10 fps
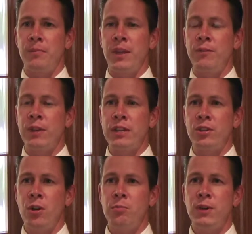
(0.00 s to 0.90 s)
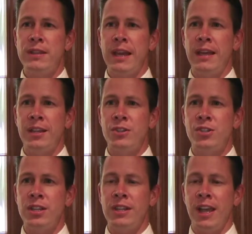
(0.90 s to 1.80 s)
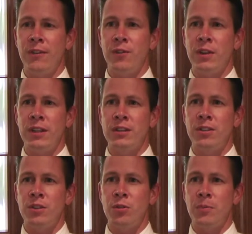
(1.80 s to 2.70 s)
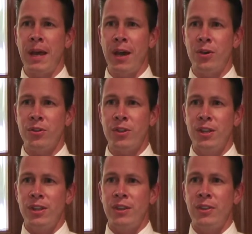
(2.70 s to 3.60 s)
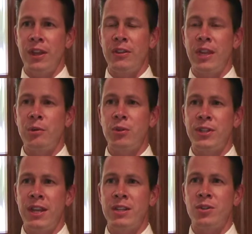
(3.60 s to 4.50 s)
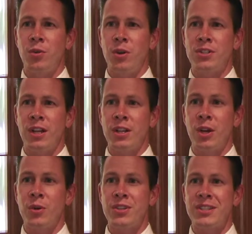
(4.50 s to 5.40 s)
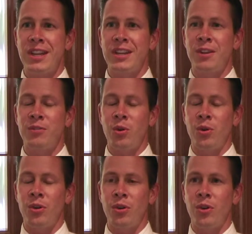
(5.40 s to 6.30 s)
If they don't put that energy and effort into their mouth, then they will tend towards a lower state of order